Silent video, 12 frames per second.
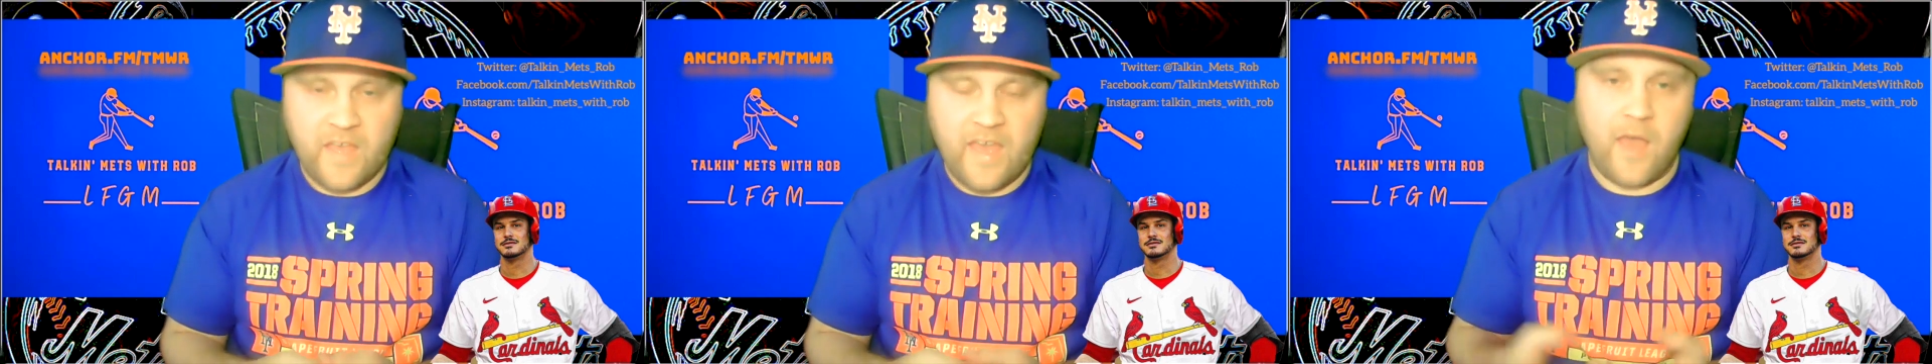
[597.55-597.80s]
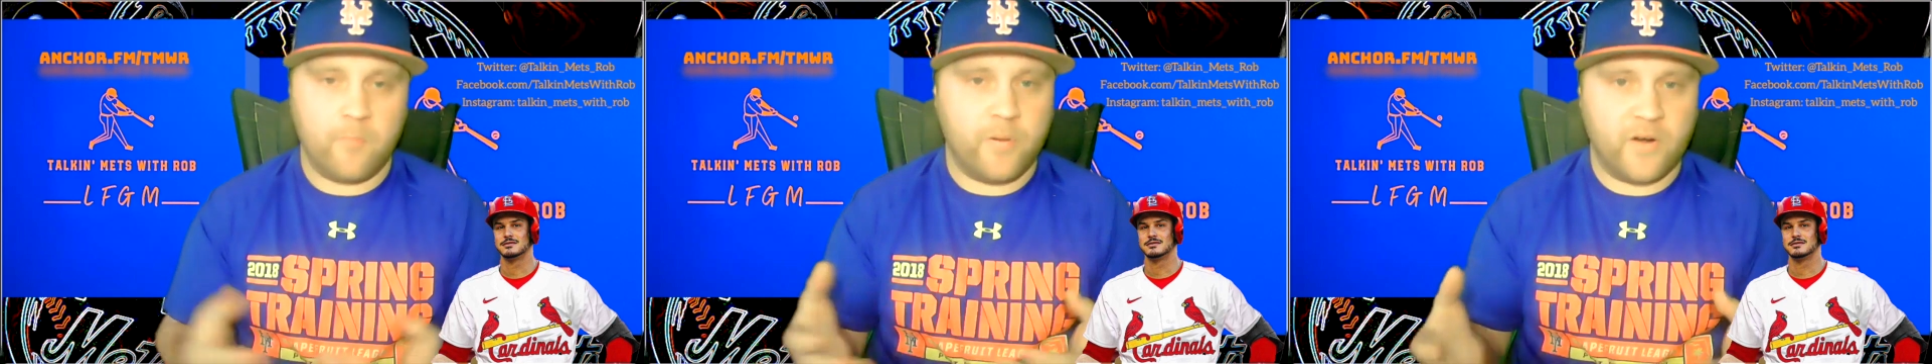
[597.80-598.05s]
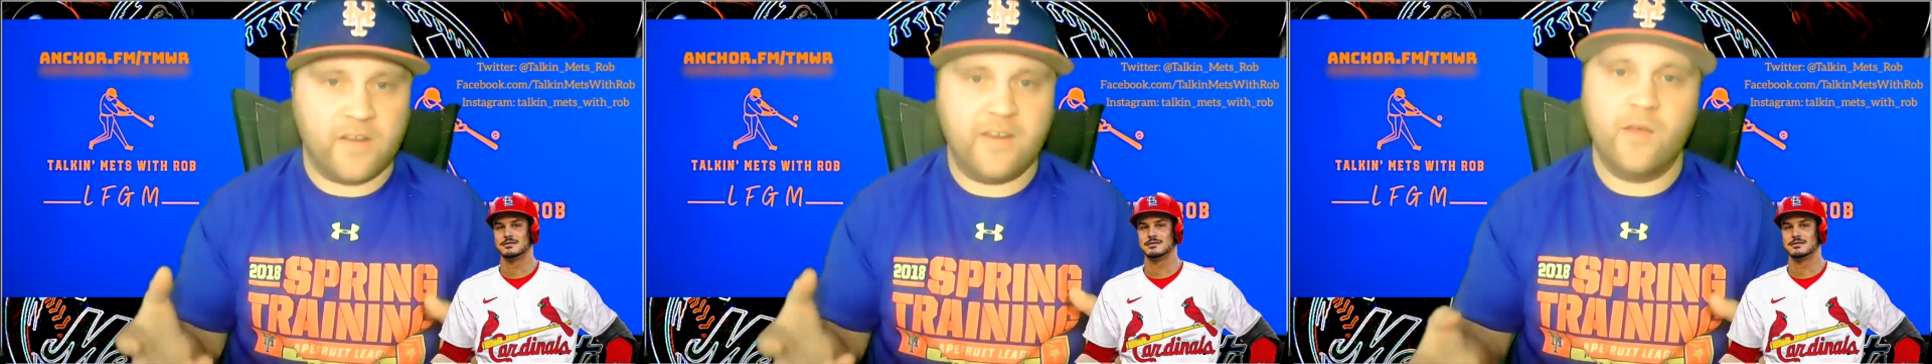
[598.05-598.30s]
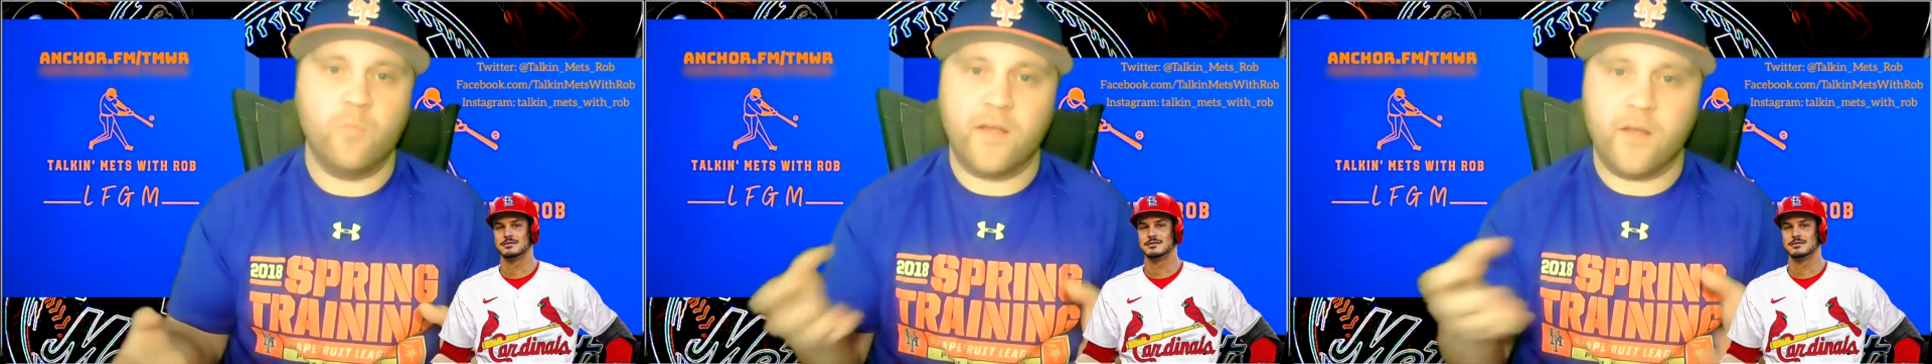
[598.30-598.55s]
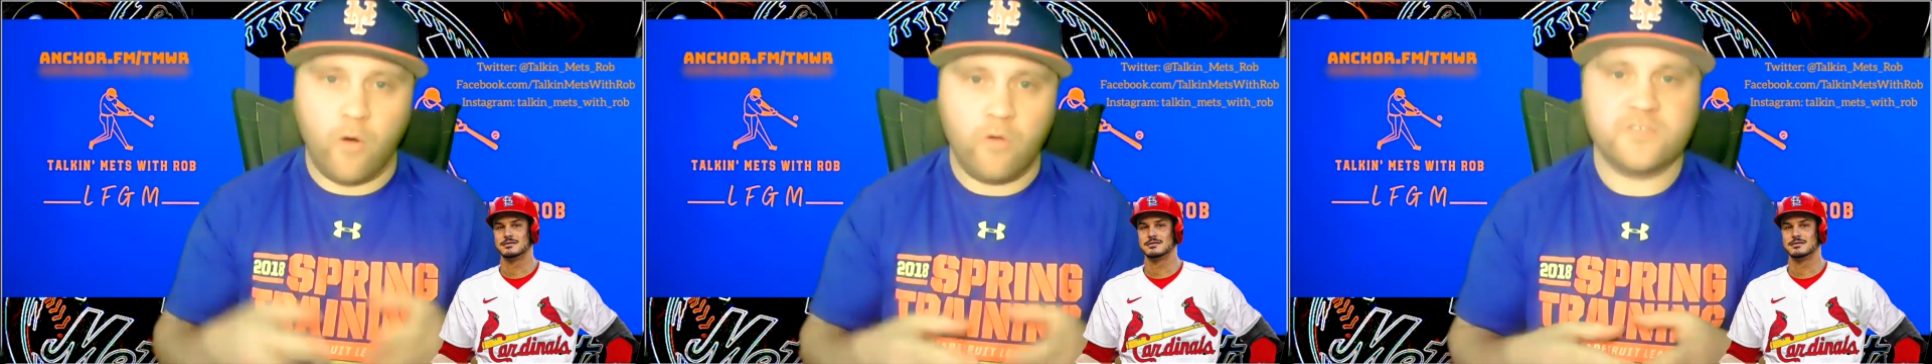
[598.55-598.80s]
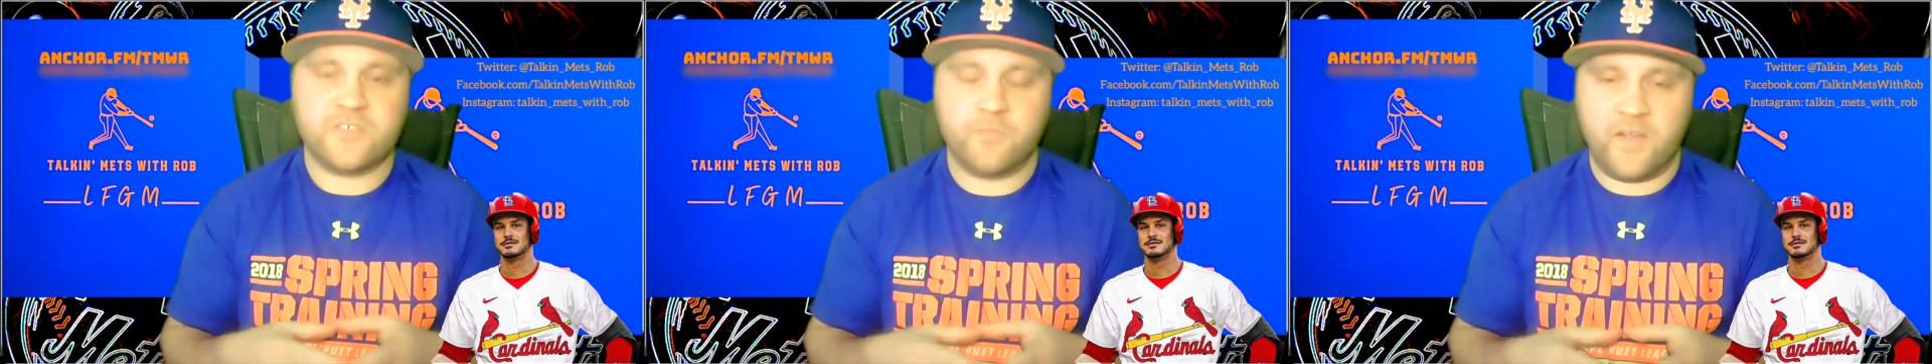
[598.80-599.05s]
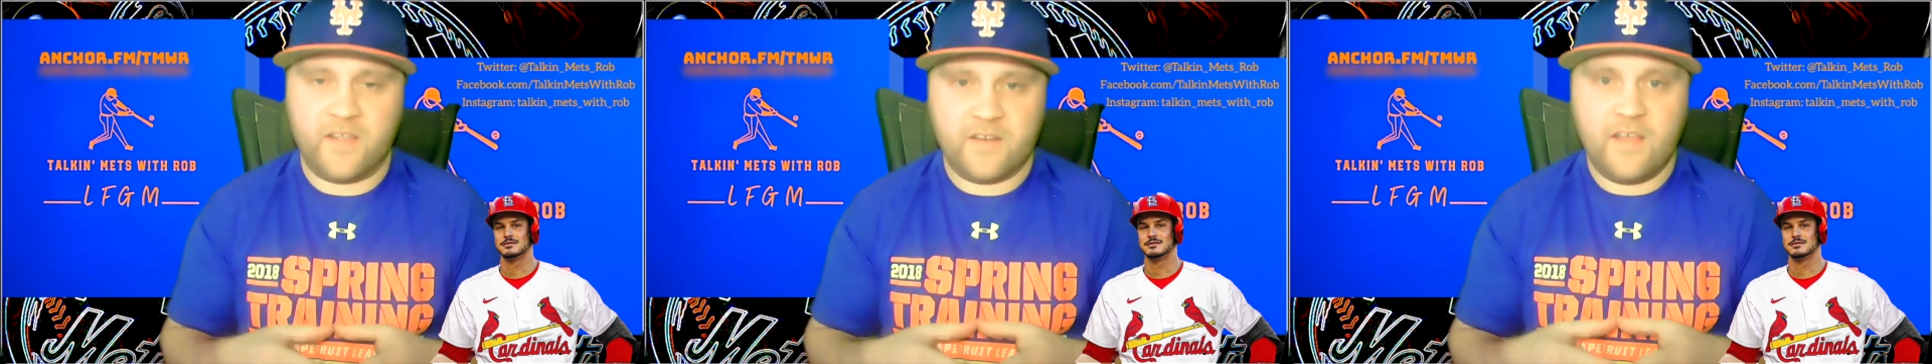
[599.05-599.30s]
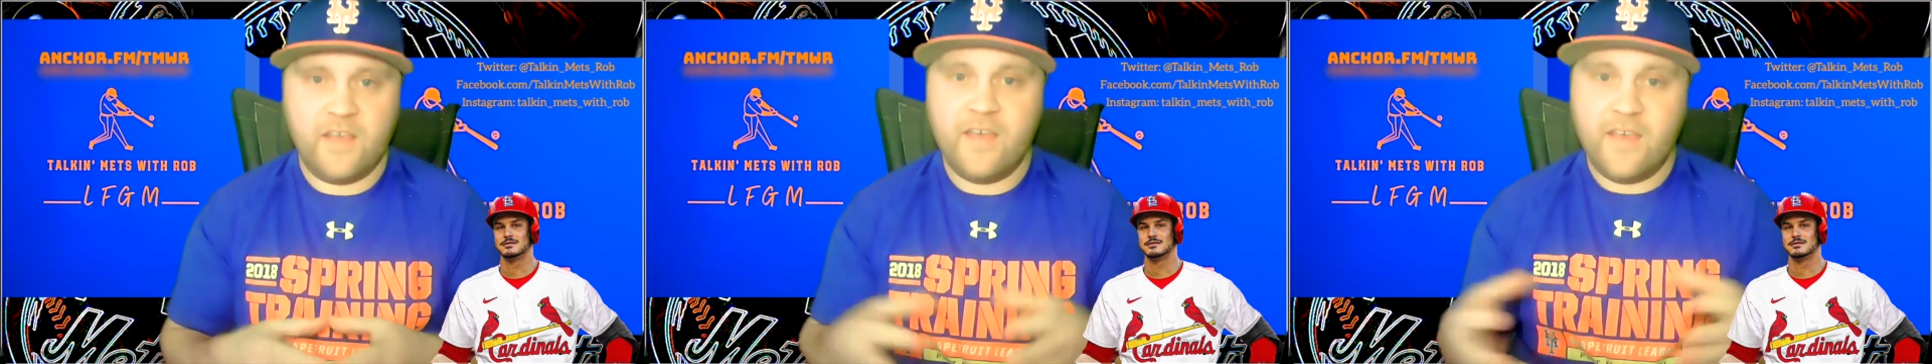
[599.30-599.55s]
And putting him with Goldschmidt,
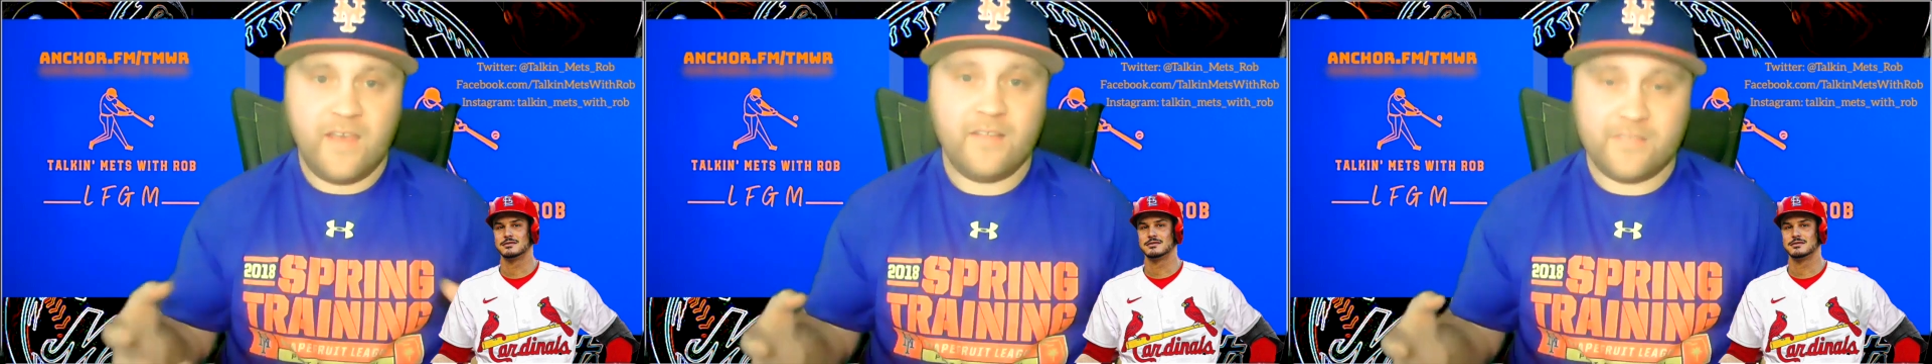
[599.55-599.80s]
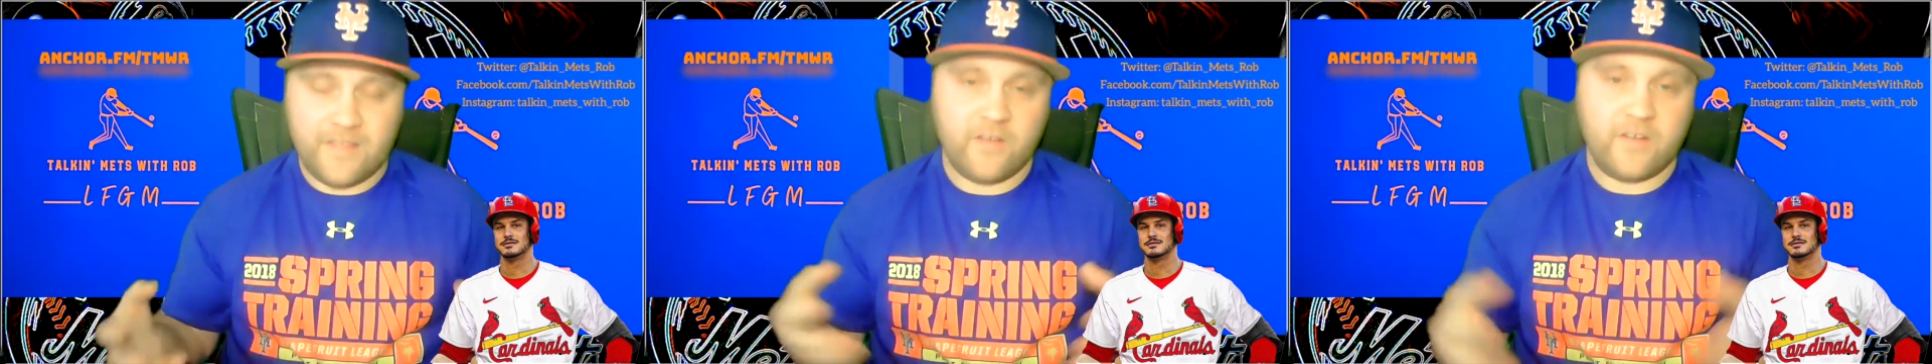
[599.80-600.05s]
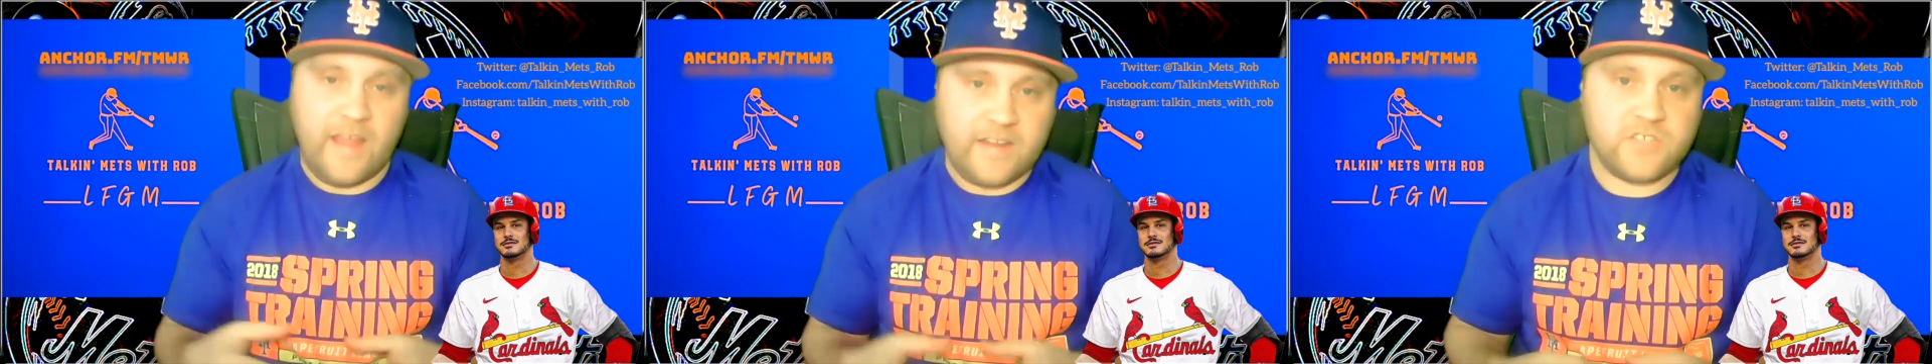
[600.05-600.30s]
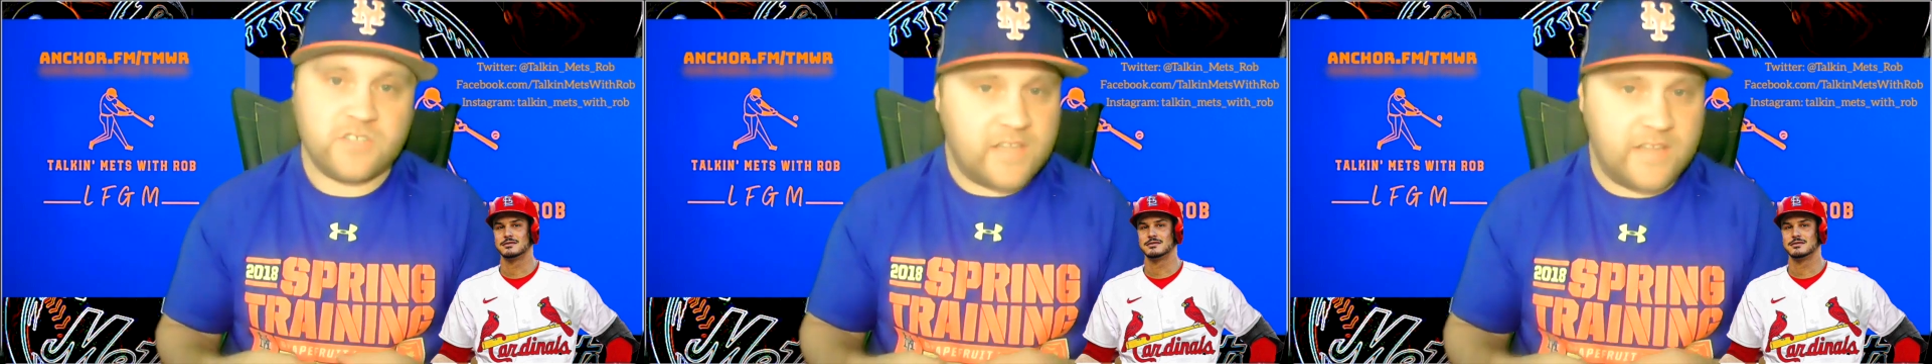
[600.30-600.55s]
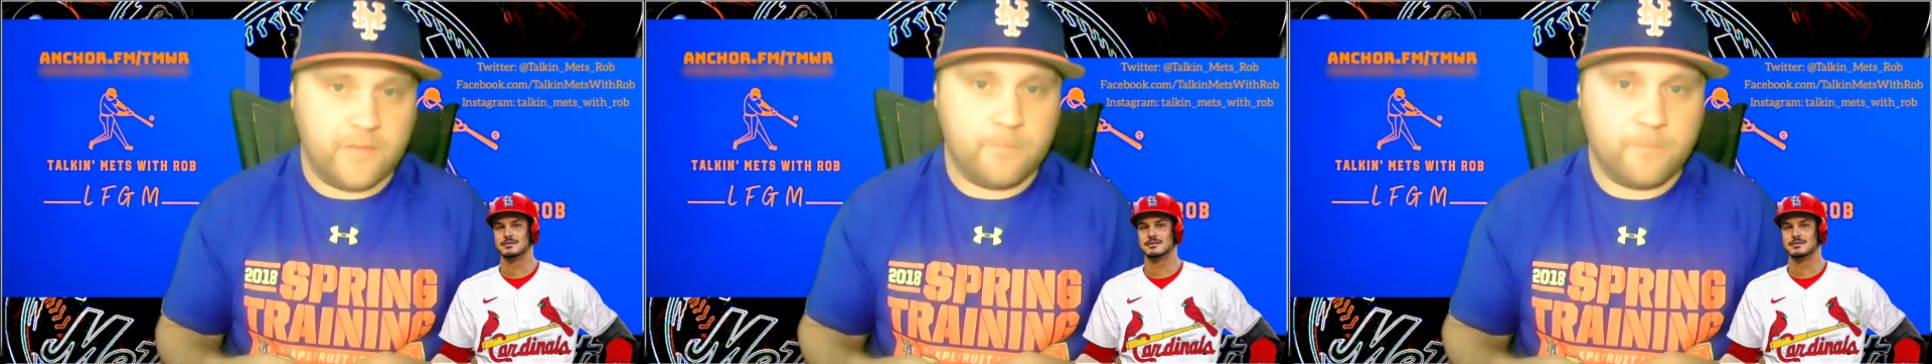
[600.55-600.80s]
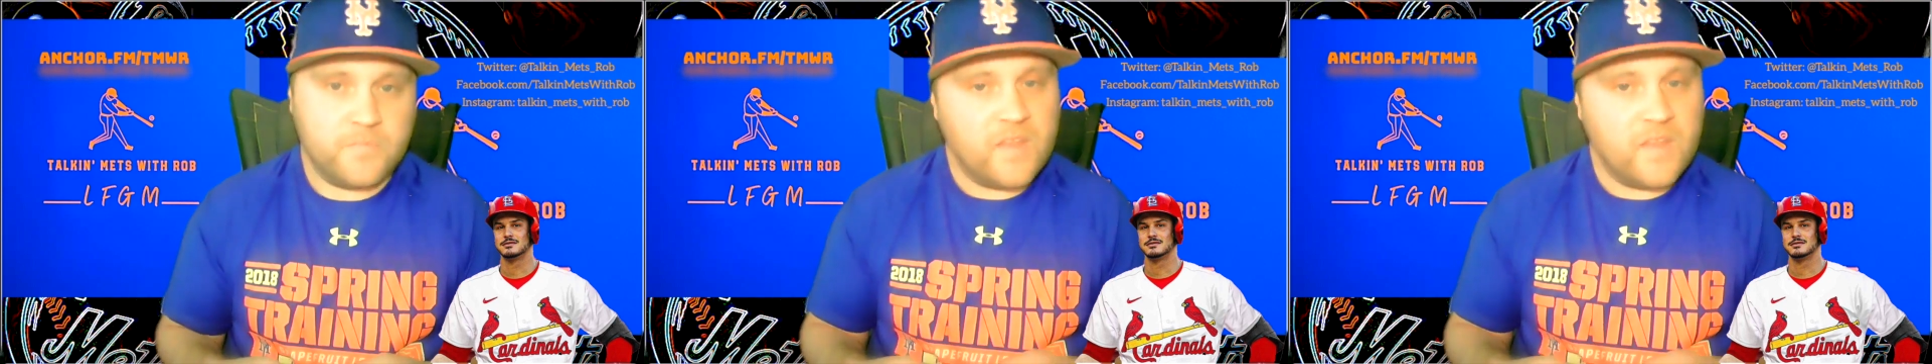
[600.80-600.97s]
they're a dangerous team.